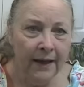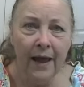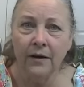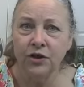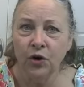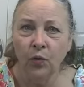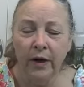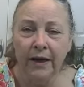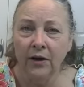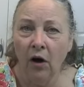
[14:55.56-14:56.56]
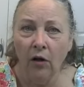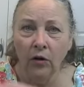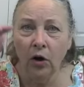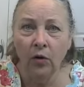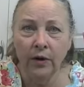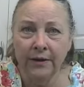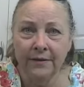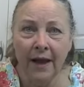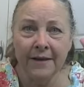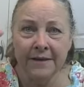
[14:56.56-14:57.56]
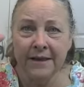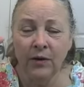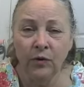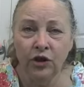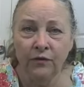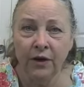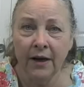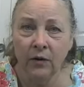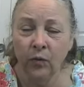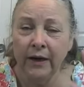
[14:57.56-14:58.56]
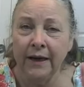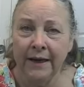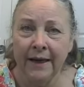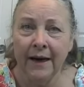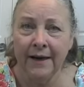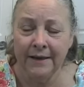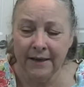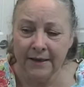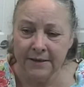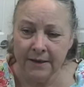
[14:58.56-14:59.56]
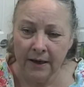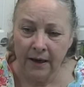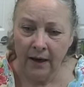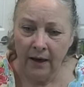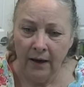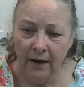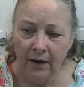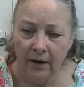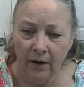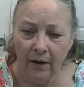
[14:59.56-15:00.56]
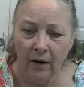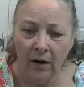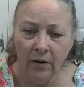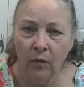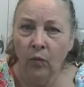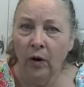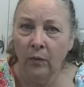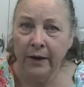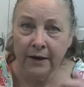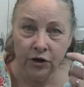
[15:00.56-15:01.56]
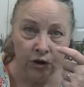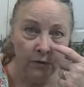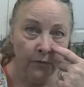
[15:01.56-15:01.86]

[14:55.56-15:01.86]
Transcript: Yeah, so we can all go and see what you've done, and we can get ideas on what we can do